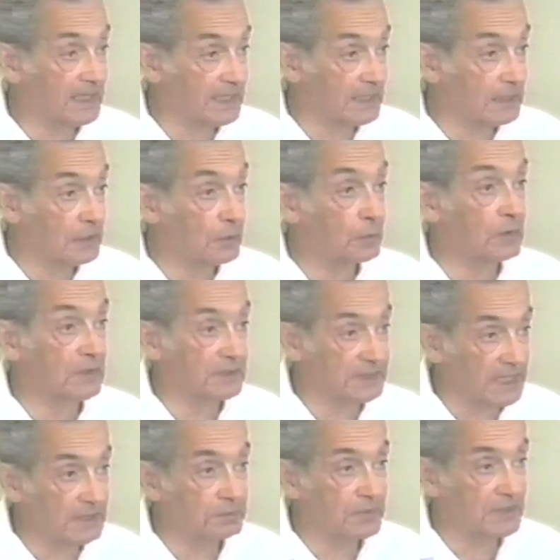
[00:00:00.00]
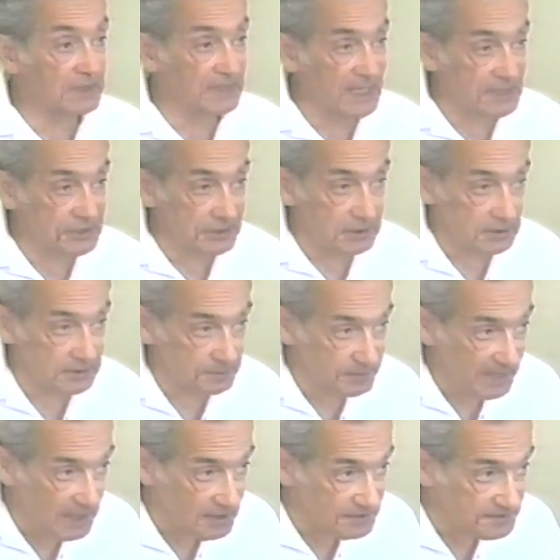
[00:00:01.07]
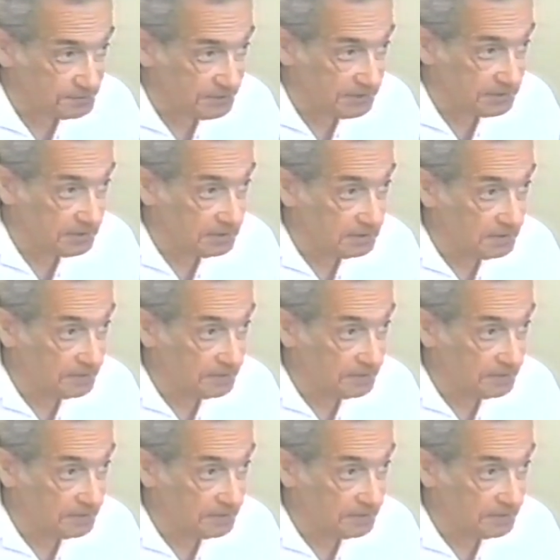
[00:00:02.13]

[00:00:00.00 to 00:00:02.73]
today will not be a national embarrassment.